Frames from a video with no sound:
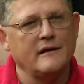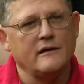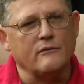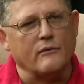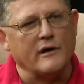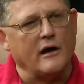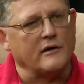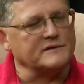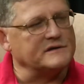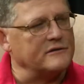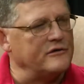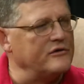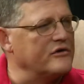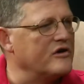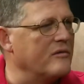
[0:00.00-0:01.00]
We also
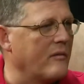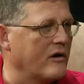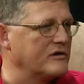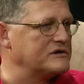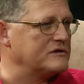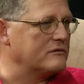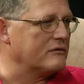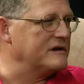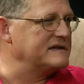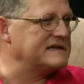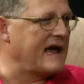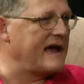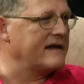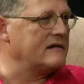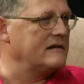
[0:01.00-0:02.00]
do commercial
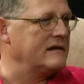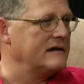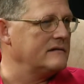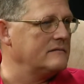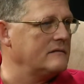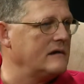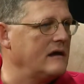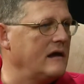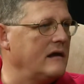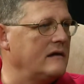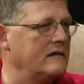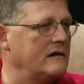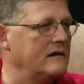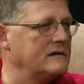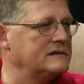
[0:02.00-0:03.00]
recycling,
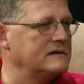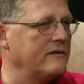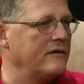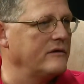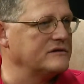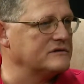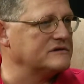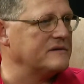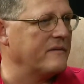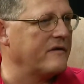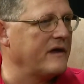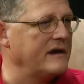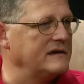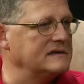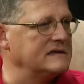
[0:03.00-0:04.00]
and so those are some
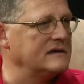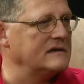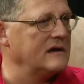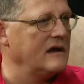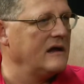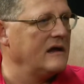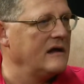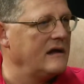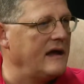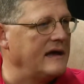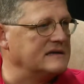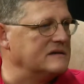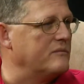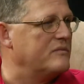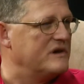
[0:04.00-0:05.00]
things that,
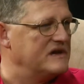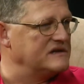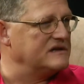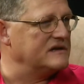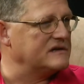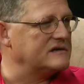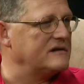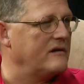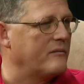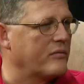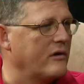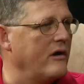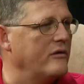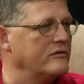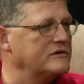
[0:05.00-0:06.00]
as a business
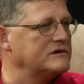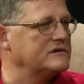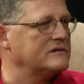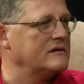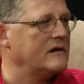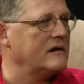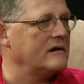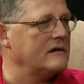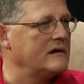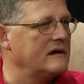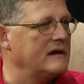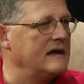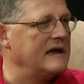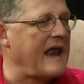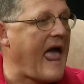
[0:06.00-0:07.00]
approach,
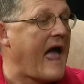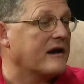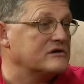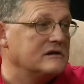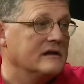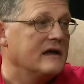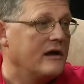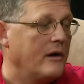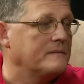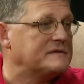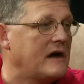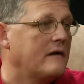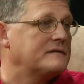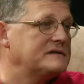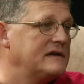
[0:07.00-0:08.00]
it actually helps
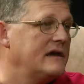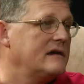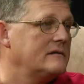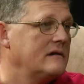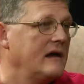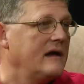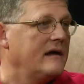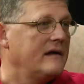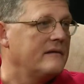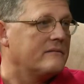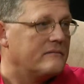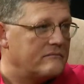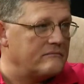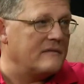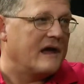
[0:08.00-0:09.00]
offset,
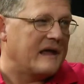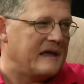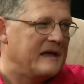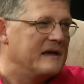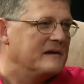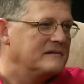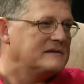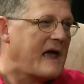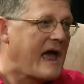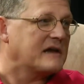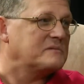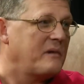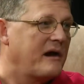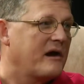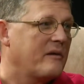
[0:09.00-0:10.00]
again,
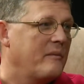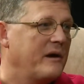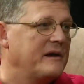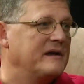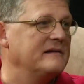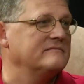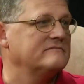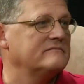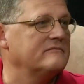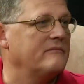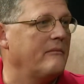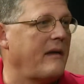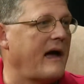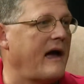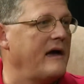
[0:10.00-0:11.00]
taxpayer money.
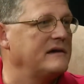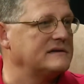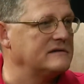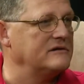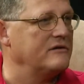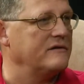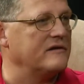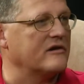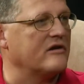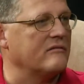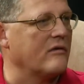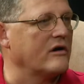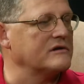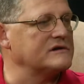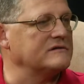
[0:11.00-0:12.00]
By us doing the
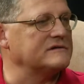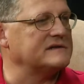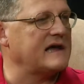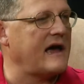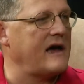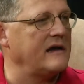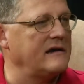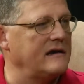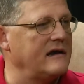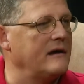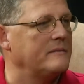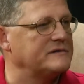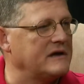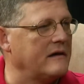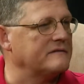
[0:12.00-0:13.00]
commercial side, it
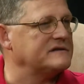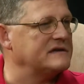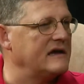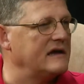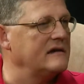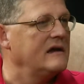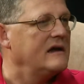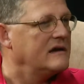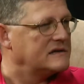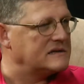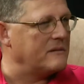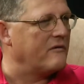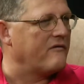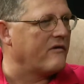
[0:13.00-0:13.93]
helps offset some of